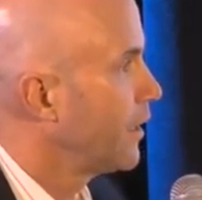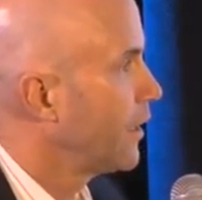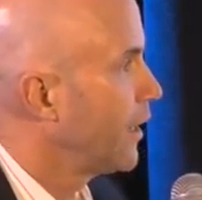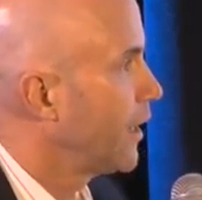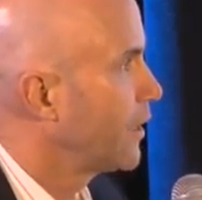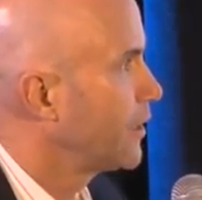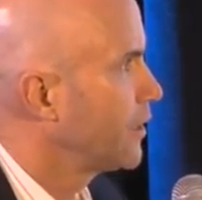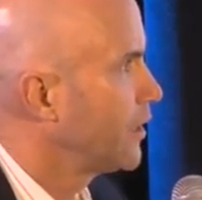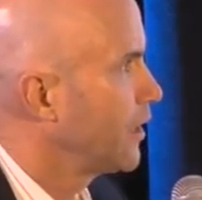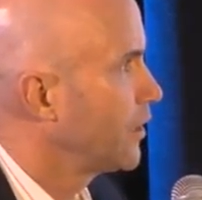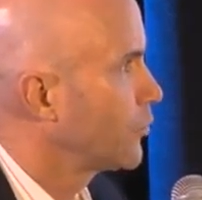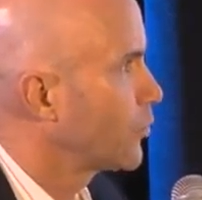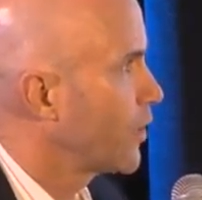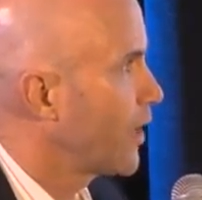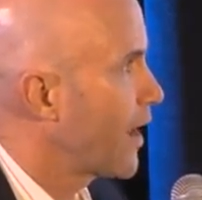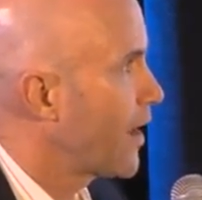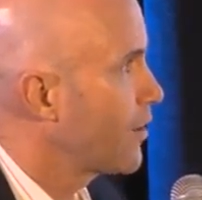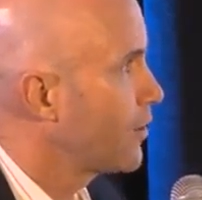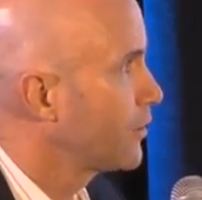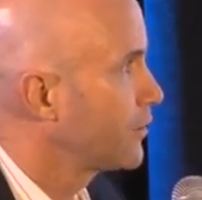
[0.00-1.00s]
And in
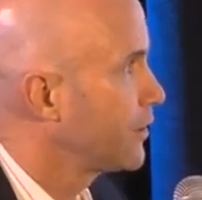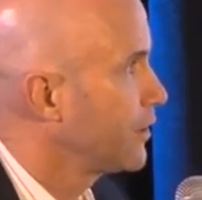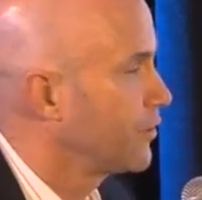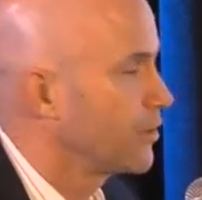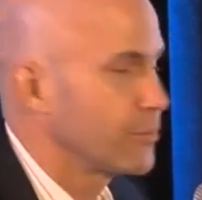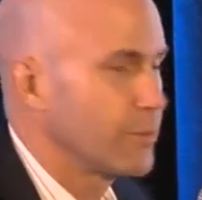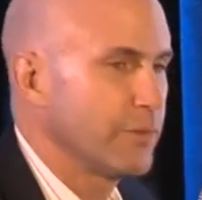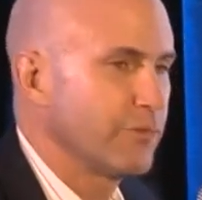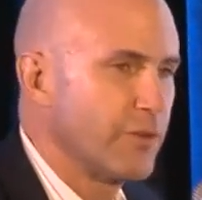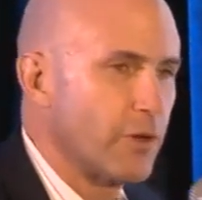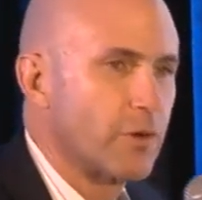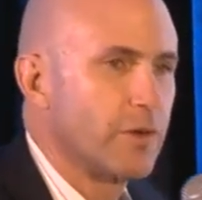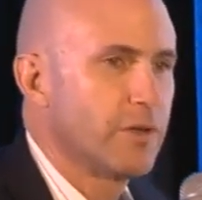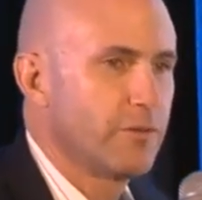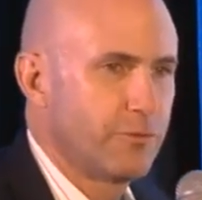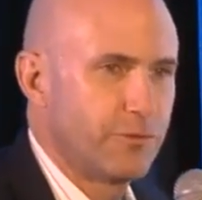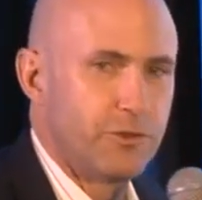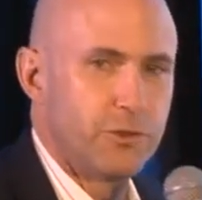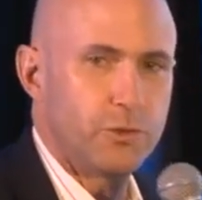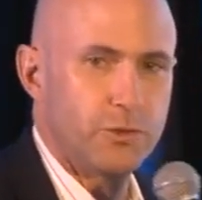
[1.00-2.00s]
reality, there have been very
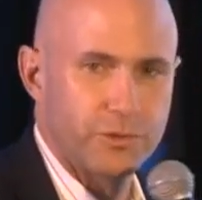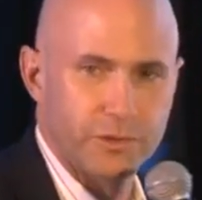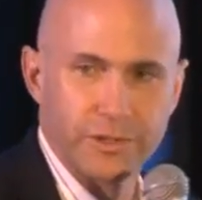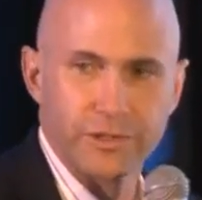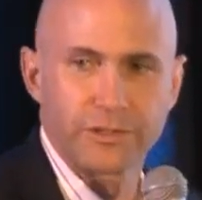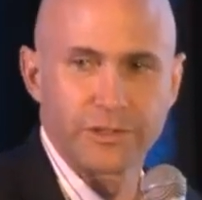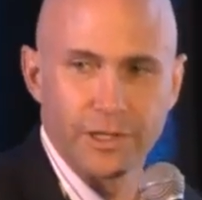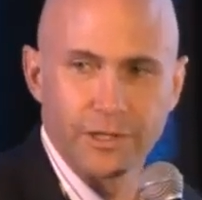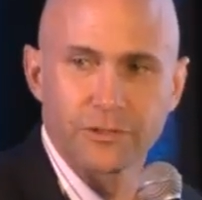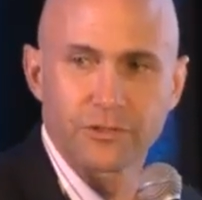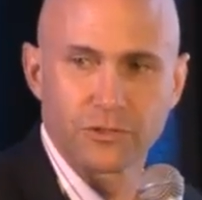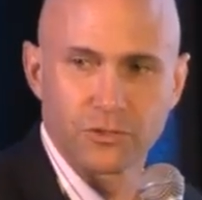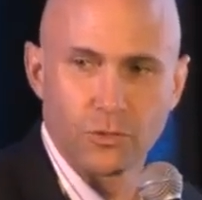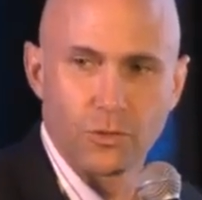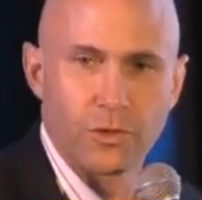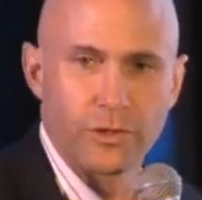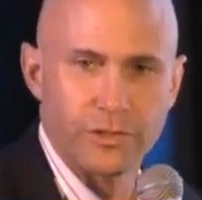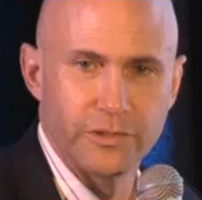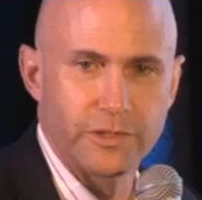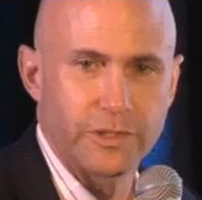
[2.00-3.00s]
few success
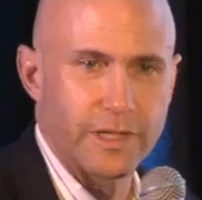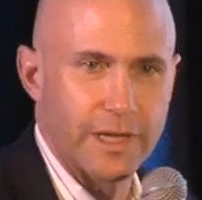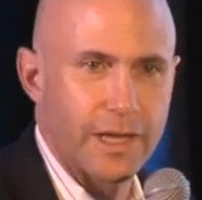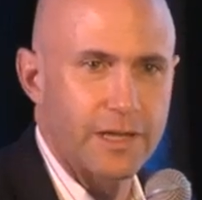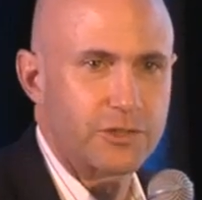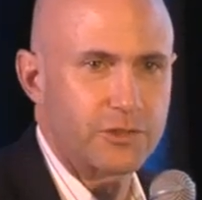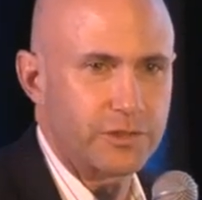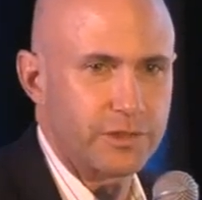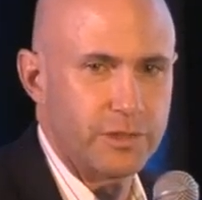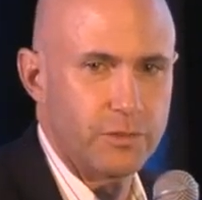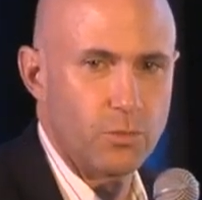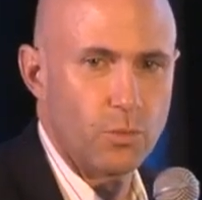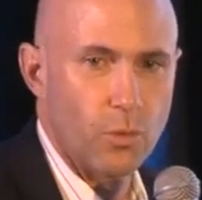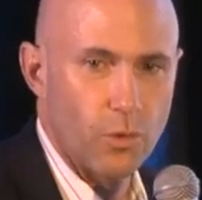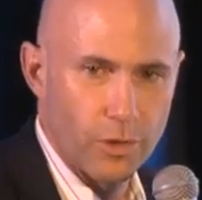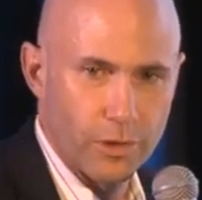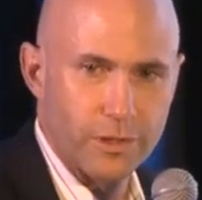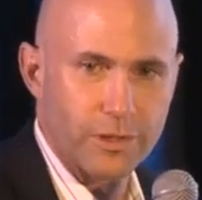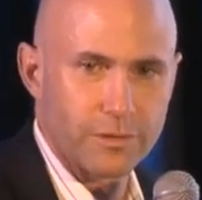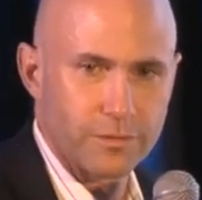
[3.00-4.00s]
stories that actually
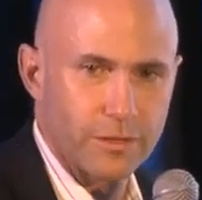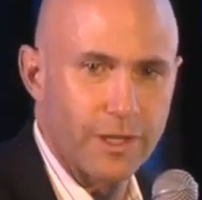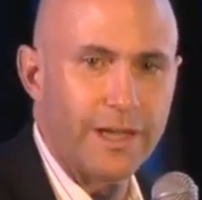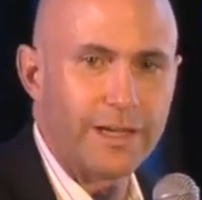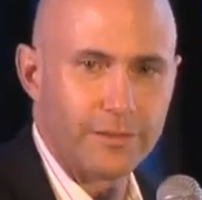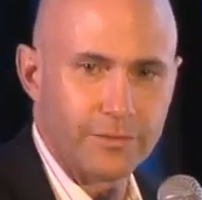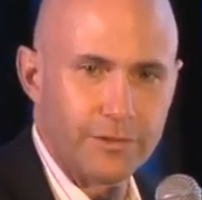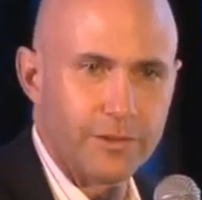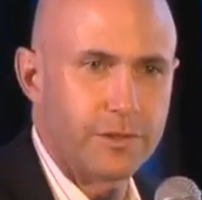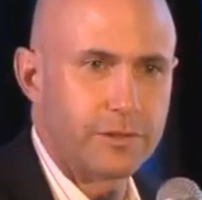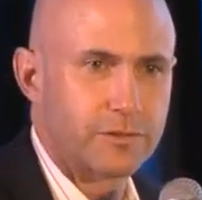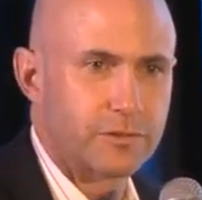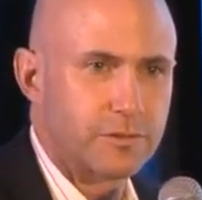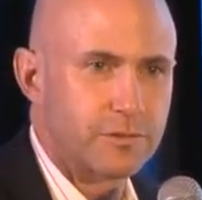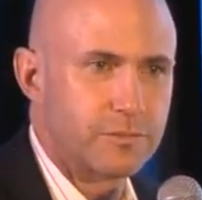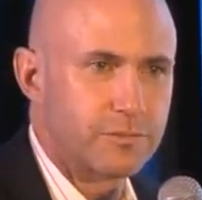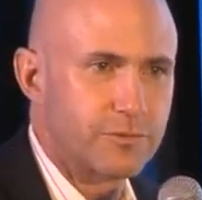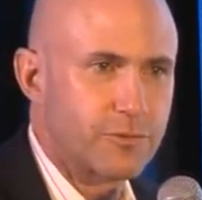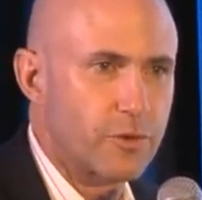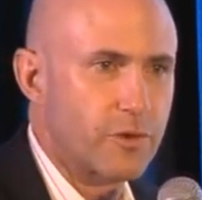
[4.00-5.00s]
work like this
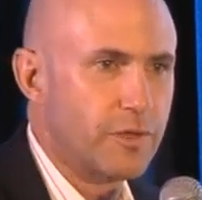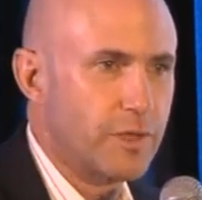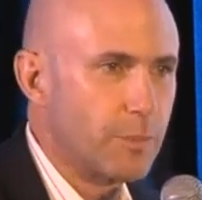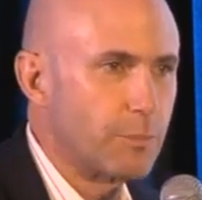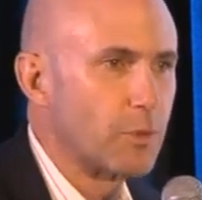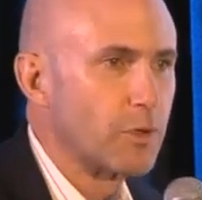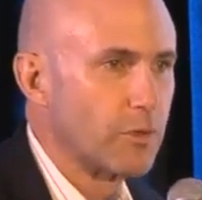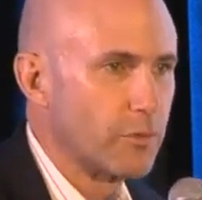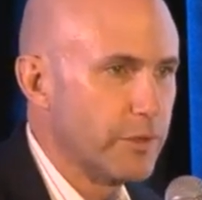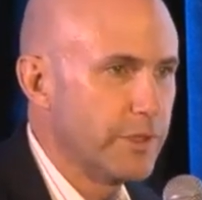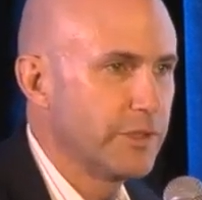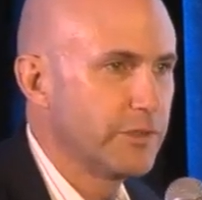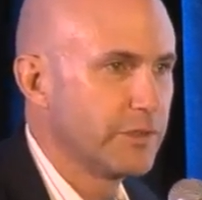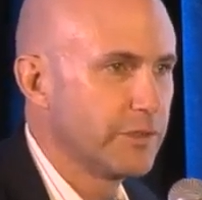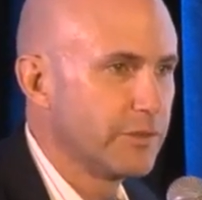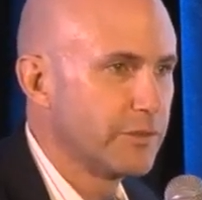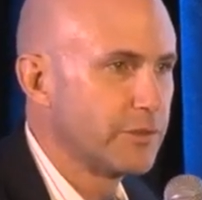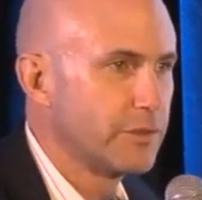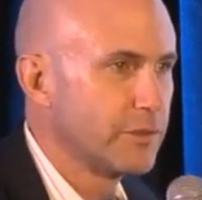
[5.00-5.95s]
for a number of reasons.